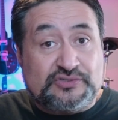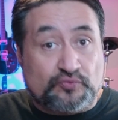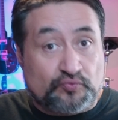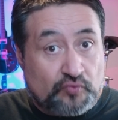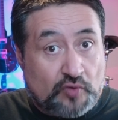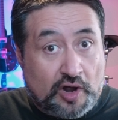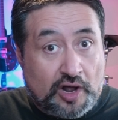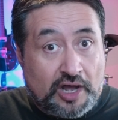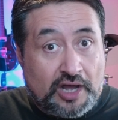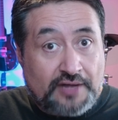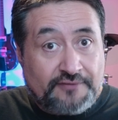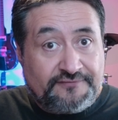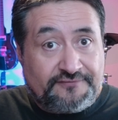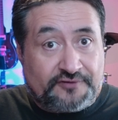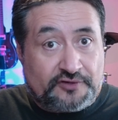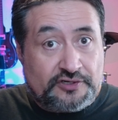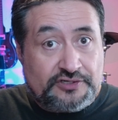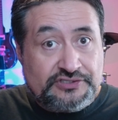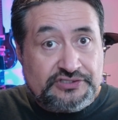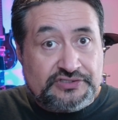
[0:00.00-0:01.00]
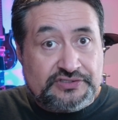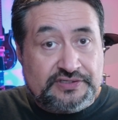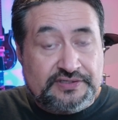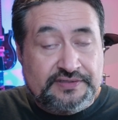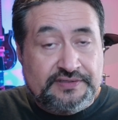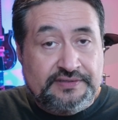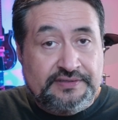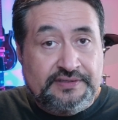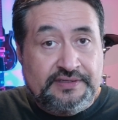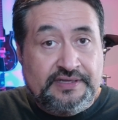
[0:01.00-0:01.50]
raw first,
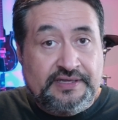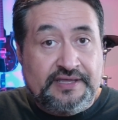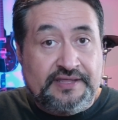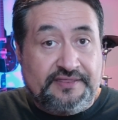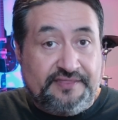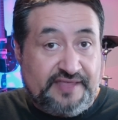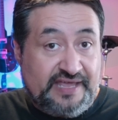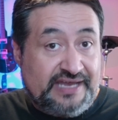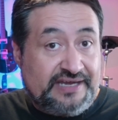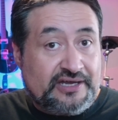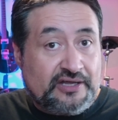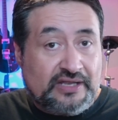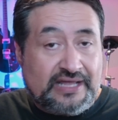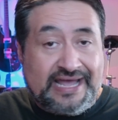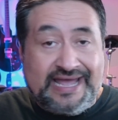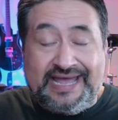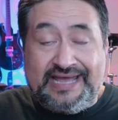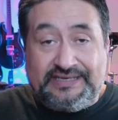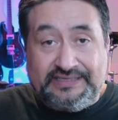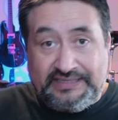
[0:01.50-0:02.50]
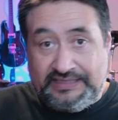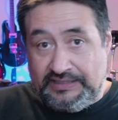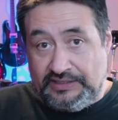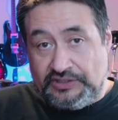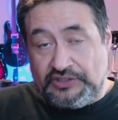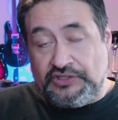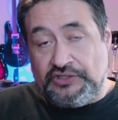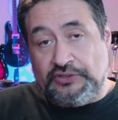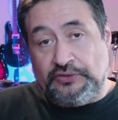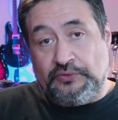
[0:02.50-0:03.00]
then I'll add
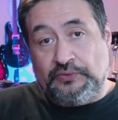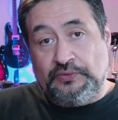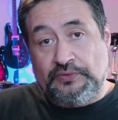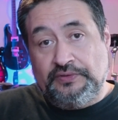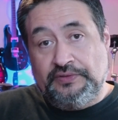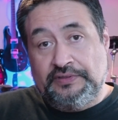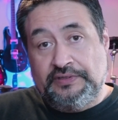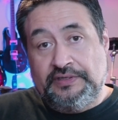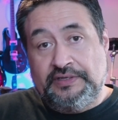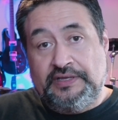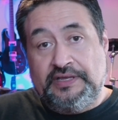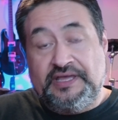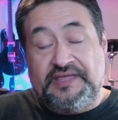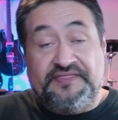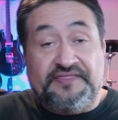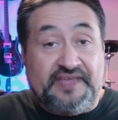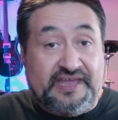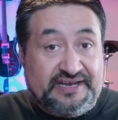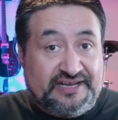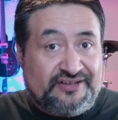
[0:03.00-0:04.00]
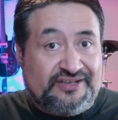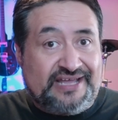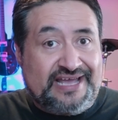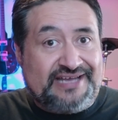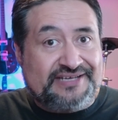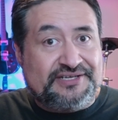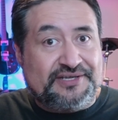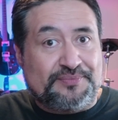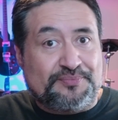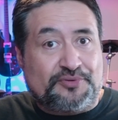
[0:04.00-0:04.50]
EQ, then I'll
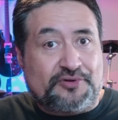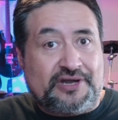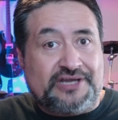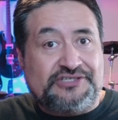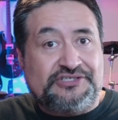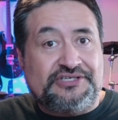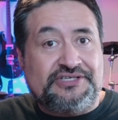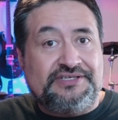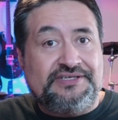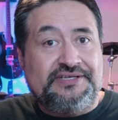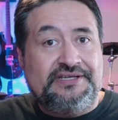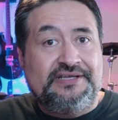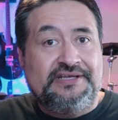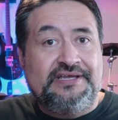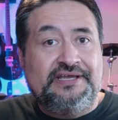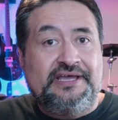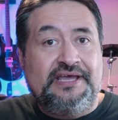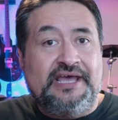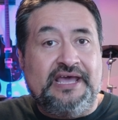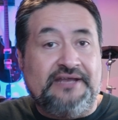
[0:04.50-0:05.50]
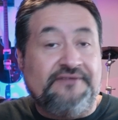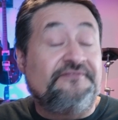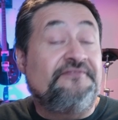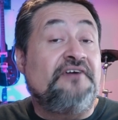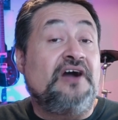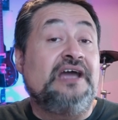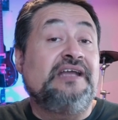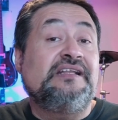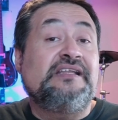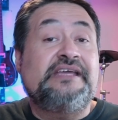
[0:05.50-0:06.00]
add compression, and
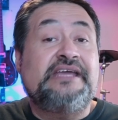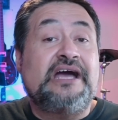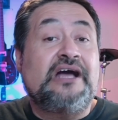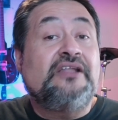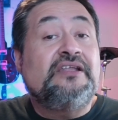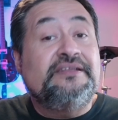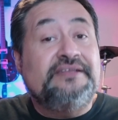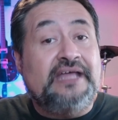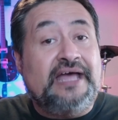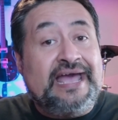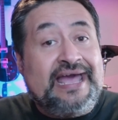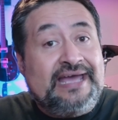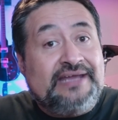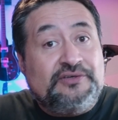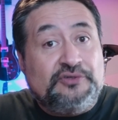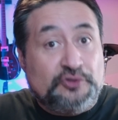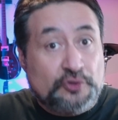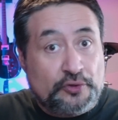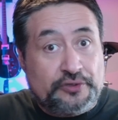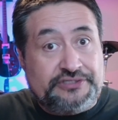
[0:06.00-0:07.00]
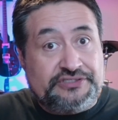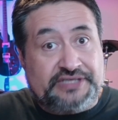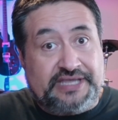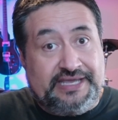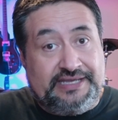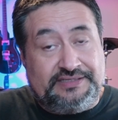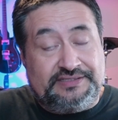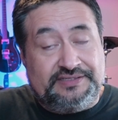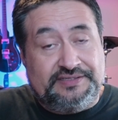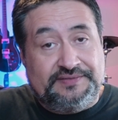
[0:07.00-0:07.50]
finally I'll add noise
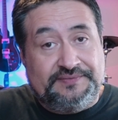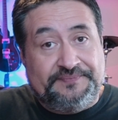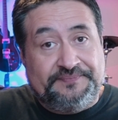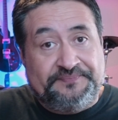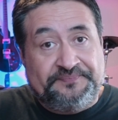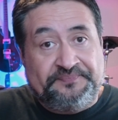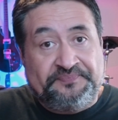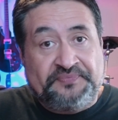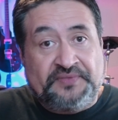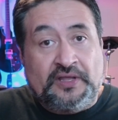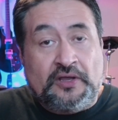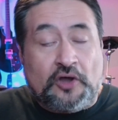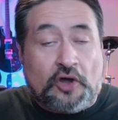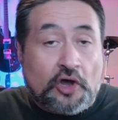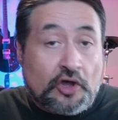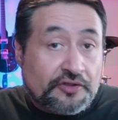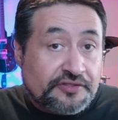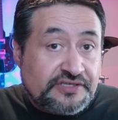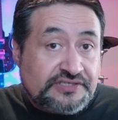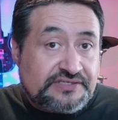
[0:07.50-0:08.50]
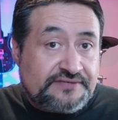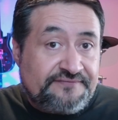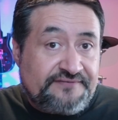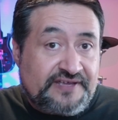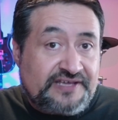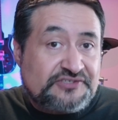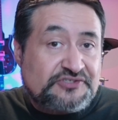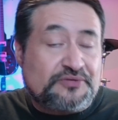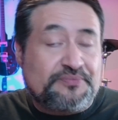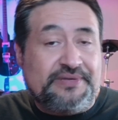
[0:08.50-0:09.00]
gate. All these
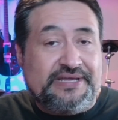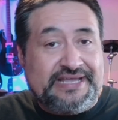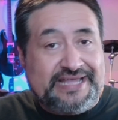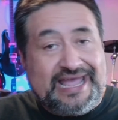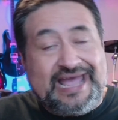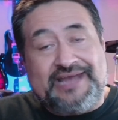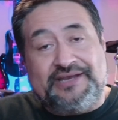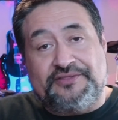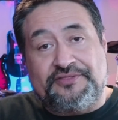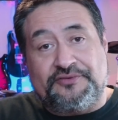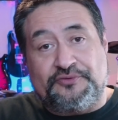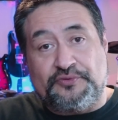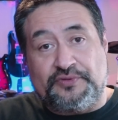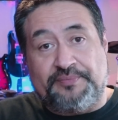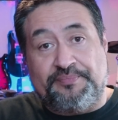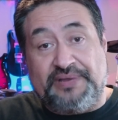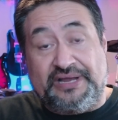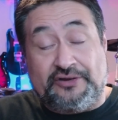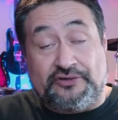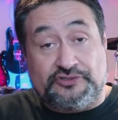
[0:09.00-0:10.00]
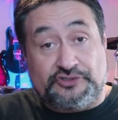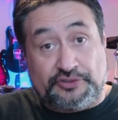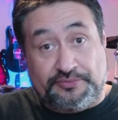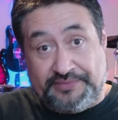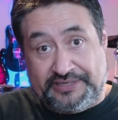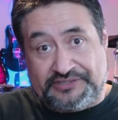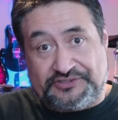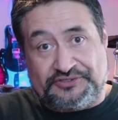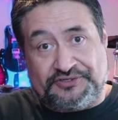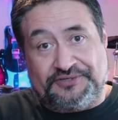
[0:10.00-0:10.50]
effects are being added through the Behringer
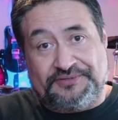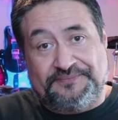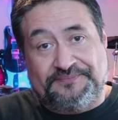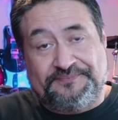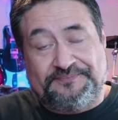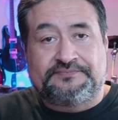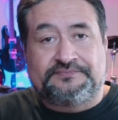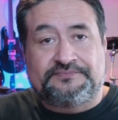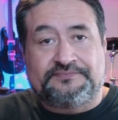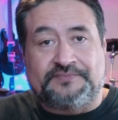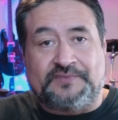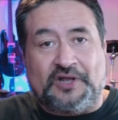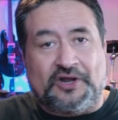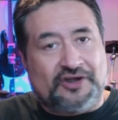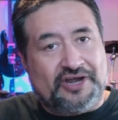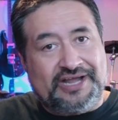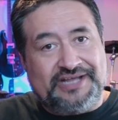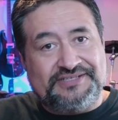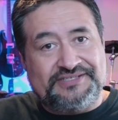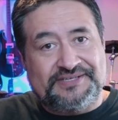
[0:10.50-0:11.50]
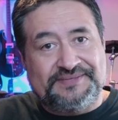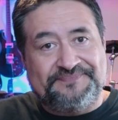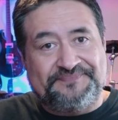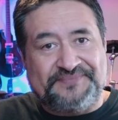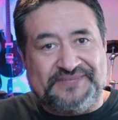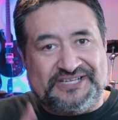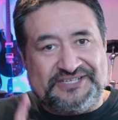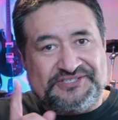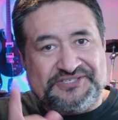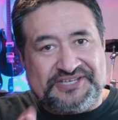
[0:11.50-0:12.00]
mixer. All right,
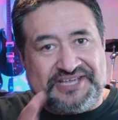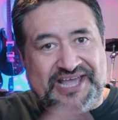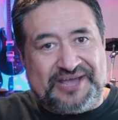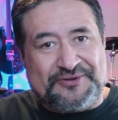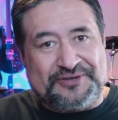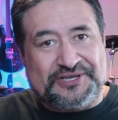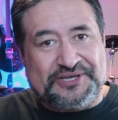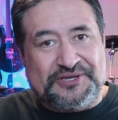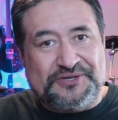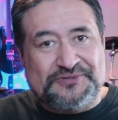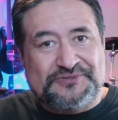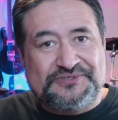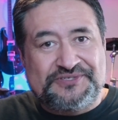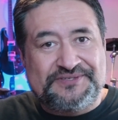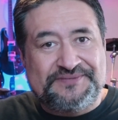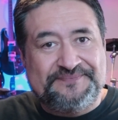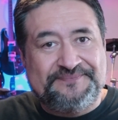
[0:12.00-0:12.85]
let's see how it goes.